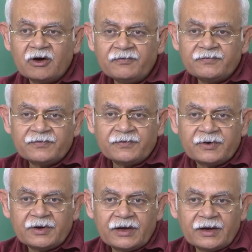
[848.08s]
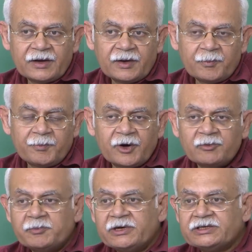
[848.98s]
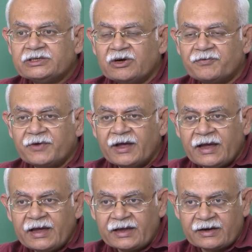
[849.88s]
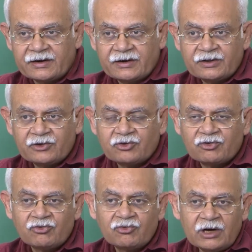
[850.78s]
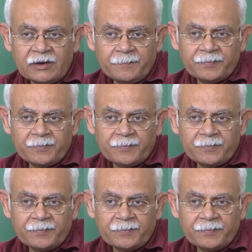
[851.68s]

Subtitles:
of permeability of air through a